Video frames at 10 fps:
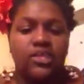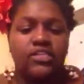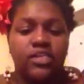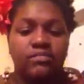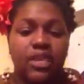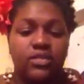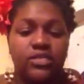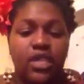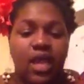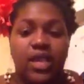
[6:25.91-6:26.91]
It's a good beginner
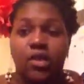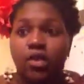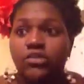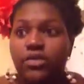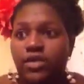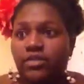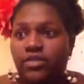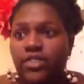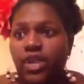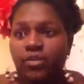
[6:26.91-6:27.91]
sock. And also another
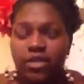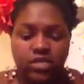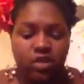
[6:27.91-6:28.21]
thing that I wanted to